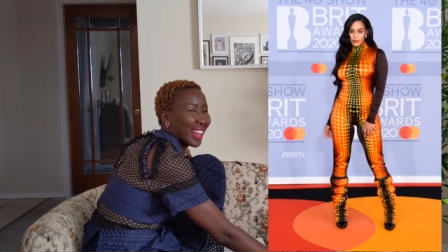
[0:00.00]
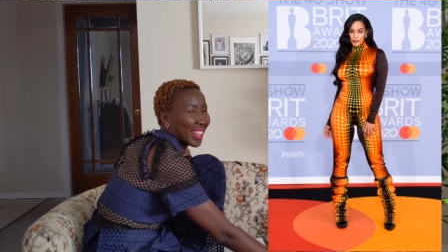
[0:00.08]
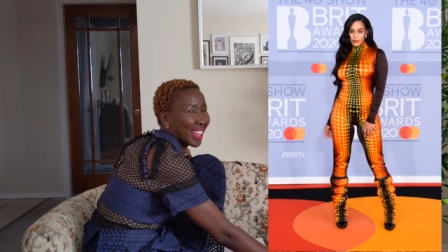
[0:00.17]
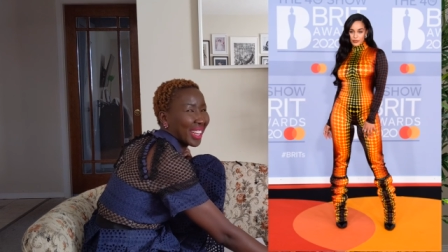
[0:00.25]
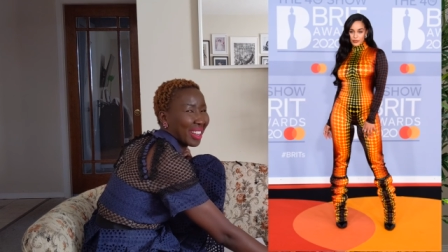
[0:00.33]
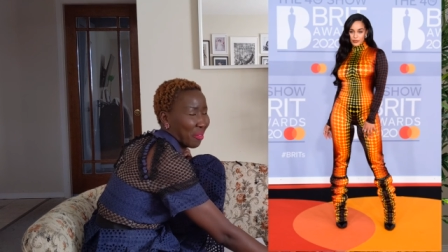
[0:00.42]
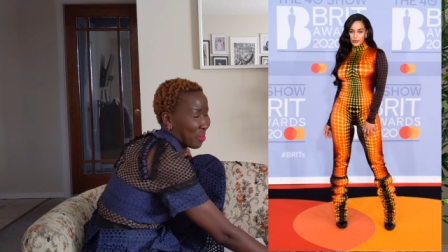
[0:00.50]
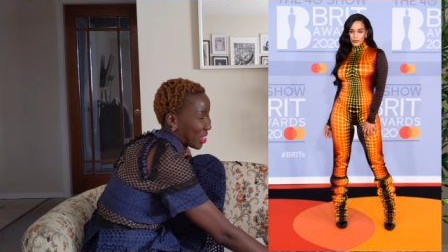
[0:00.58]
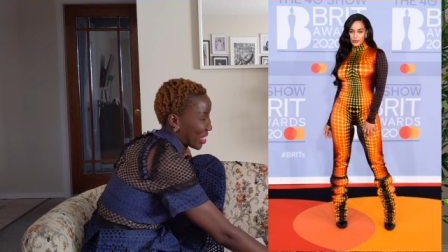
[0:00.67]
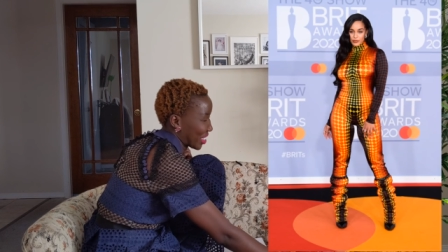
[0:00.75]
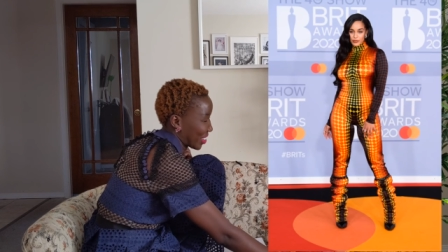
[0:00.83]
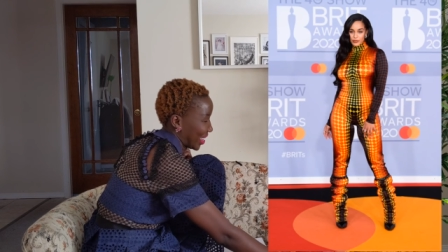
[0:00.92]
I think I'm
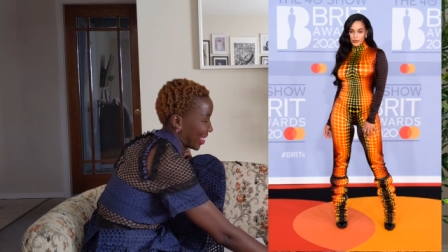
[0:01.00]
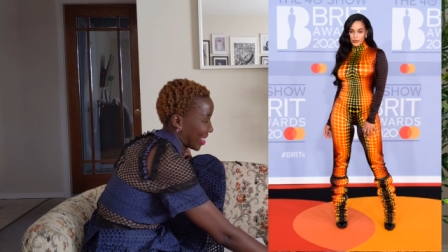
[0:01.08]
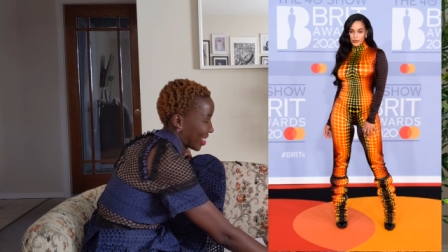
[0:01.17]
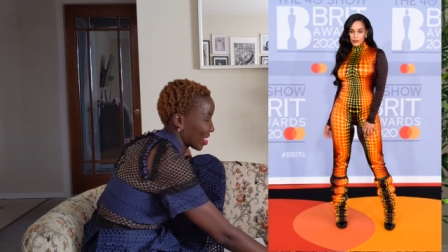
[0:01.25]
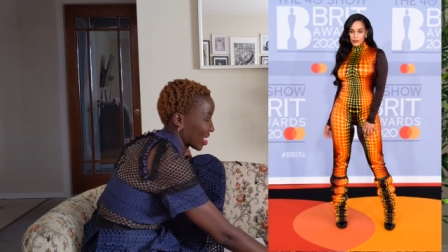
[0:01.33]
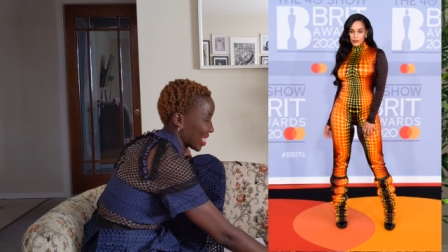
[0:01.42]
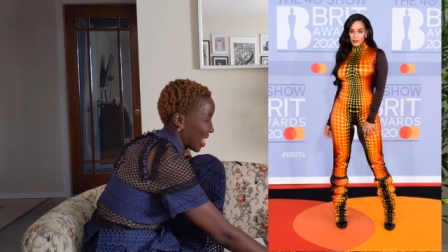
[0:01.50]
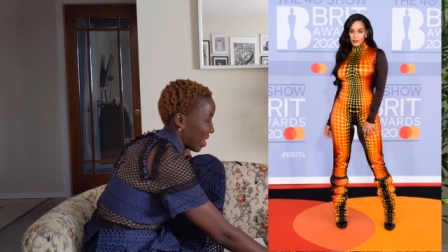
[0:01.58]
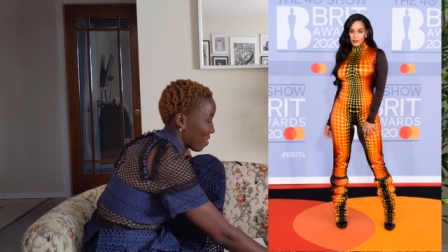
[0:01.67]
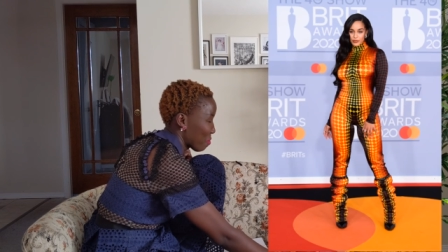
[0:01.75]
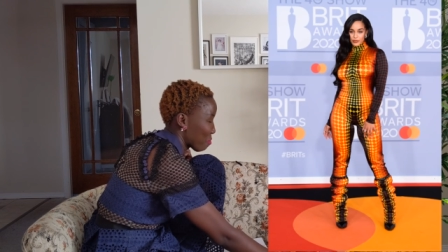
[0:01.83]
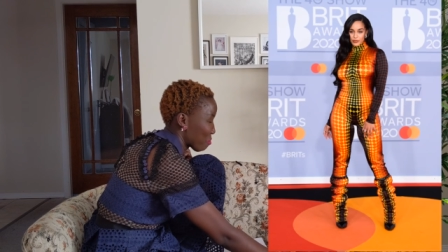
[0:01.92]
murdering this
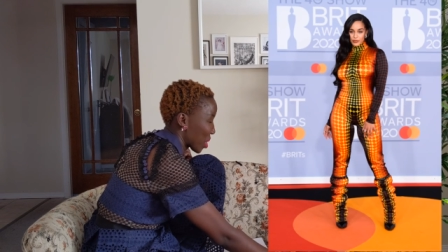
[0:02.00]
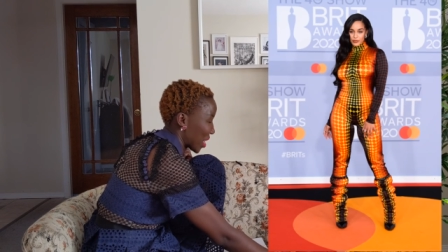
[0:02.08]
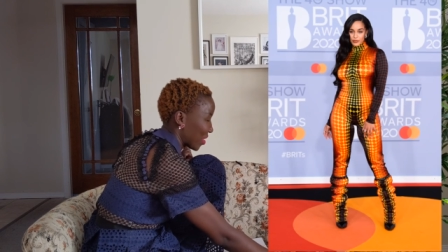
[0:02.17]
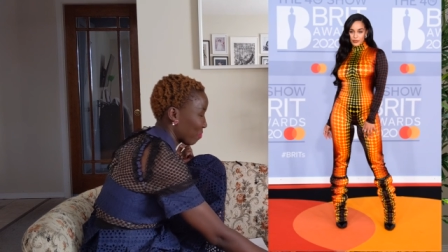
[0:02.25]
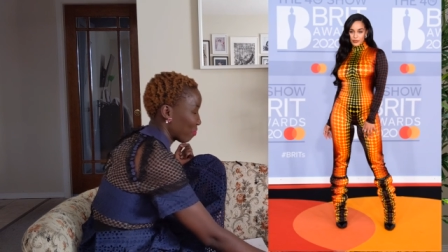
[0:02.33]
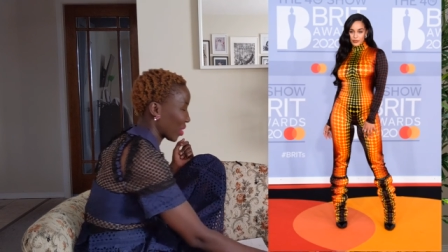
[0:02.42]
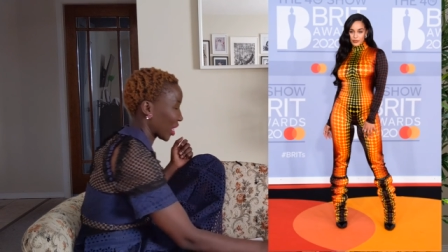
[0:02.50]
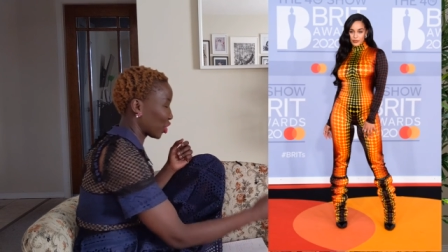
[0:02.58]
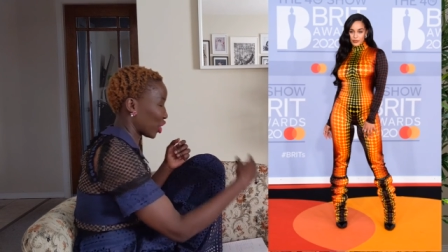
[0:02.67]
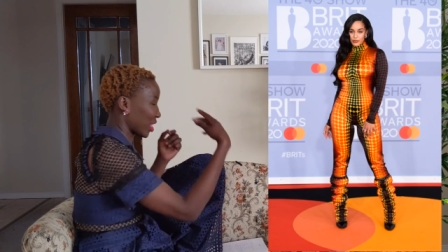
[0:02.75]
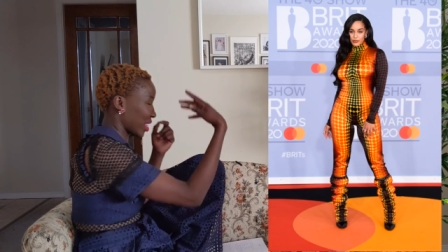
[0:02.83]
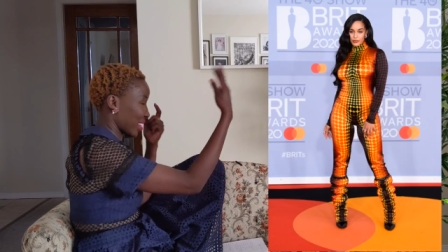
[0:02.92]
name, but
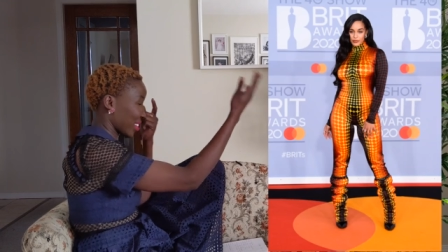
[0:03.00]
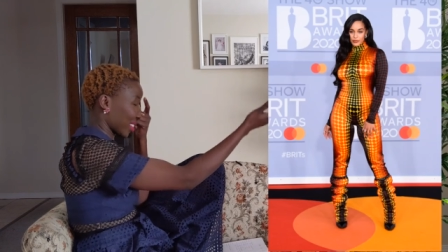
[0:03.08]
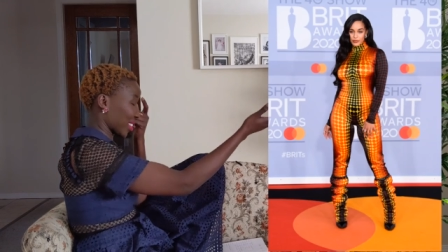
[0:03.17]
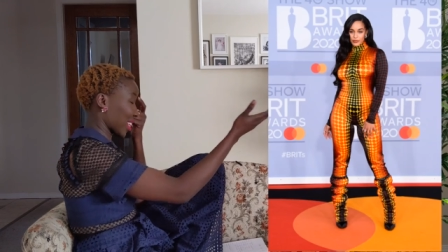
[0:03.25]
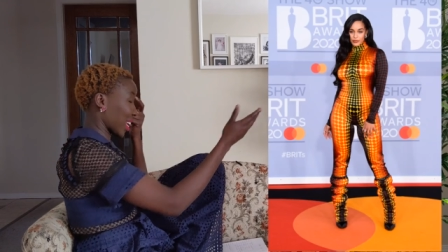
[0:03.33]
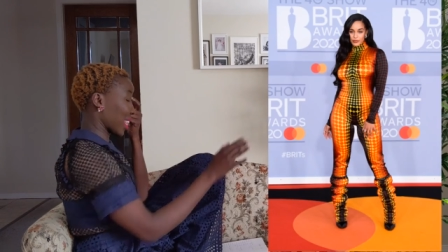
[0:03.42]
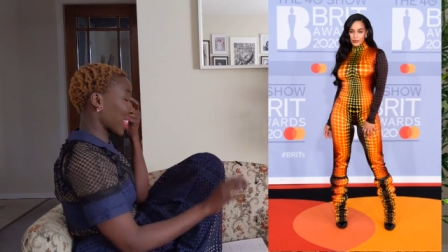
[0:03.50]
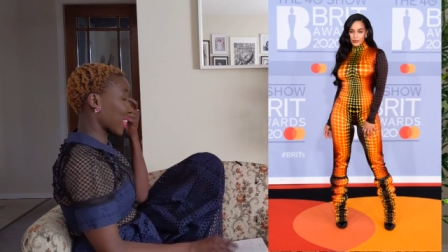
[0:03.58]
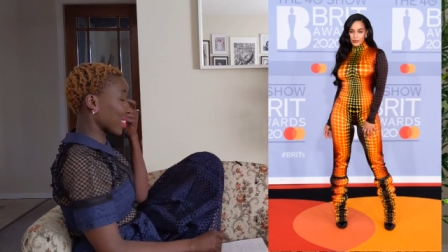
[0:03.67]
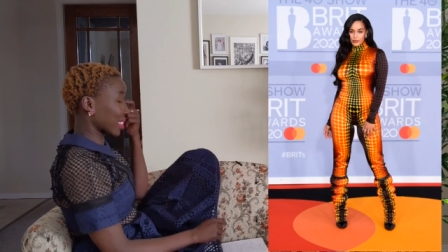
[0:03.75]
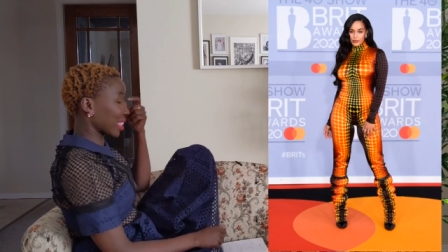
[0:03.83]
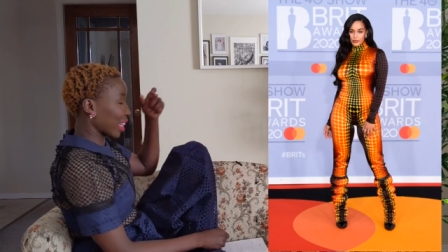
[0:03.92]
she is
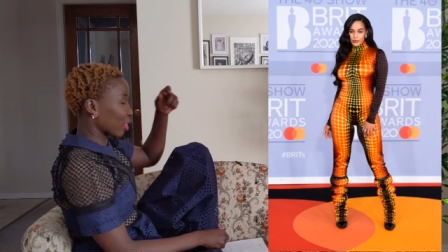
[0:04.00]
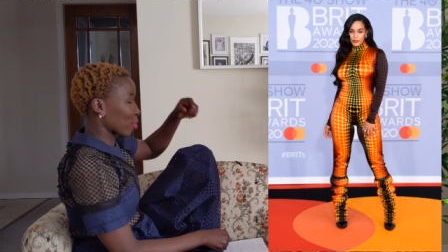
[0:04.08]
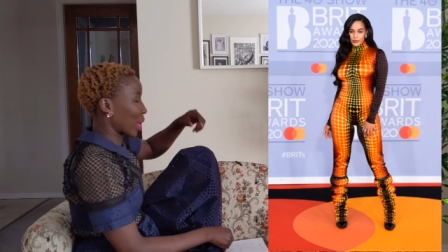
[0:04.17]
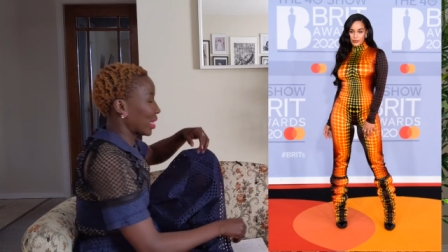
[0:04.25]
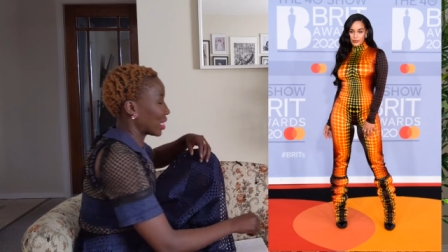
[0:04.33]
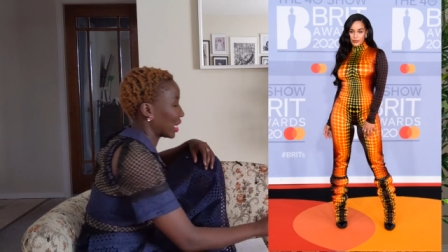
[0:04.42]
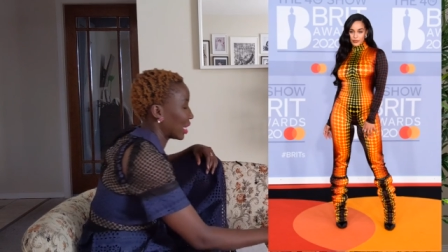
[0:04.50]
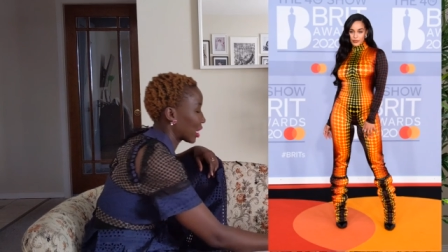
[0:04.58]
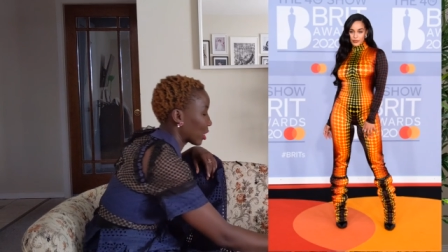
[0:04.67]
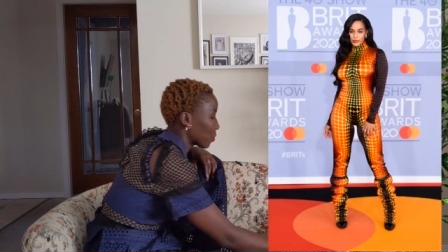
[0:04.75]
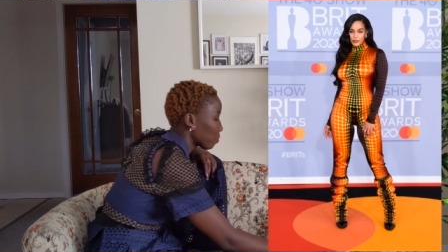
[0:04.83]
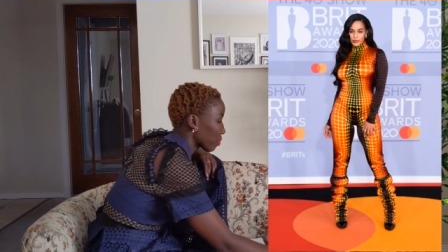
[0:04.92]
this singer right
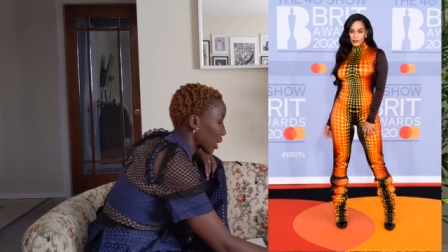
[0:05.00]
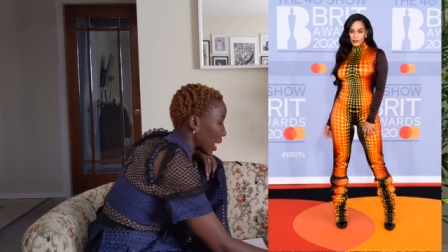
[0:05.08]
here.